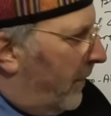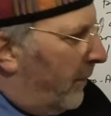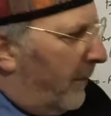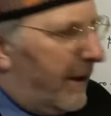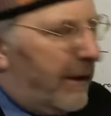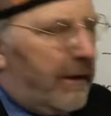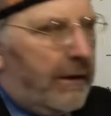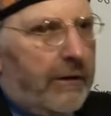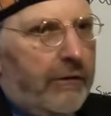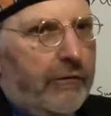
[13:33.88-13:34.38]

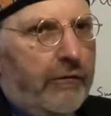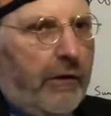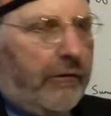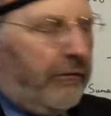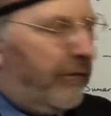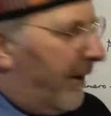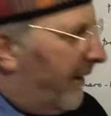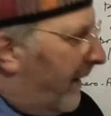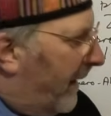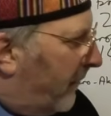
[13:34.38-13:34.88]
we can
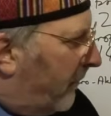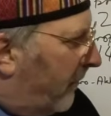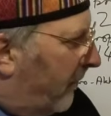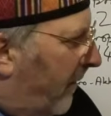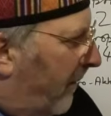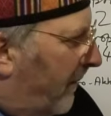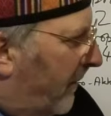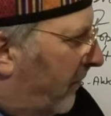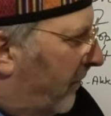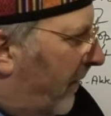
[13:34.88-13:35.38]
associate that to
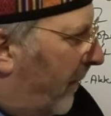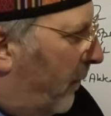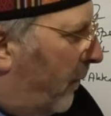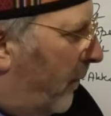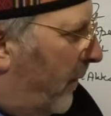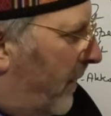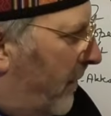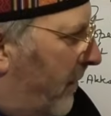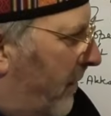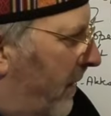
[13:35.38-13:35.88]
some
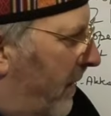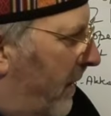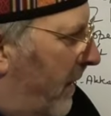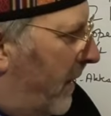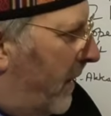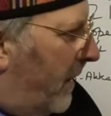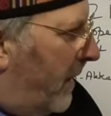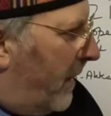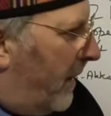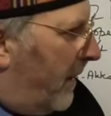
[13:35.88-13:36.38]
extent with
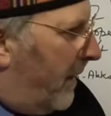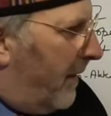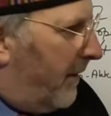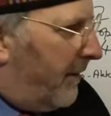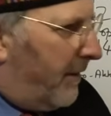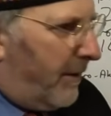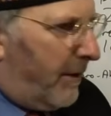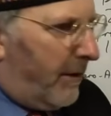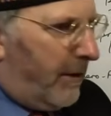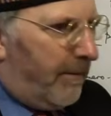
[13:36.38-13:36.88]

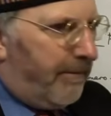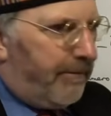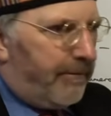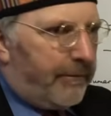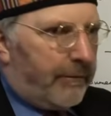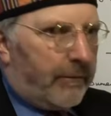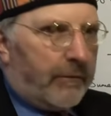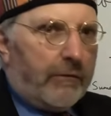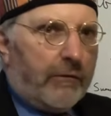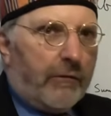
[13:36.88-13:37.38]
the
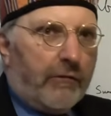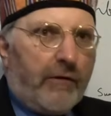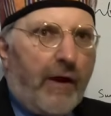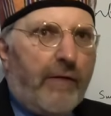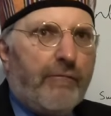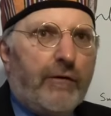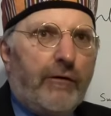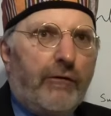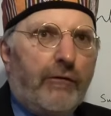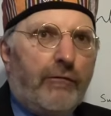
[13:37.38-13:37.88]

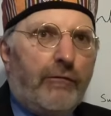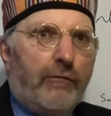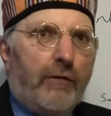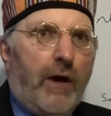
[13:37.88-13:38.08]
discovery of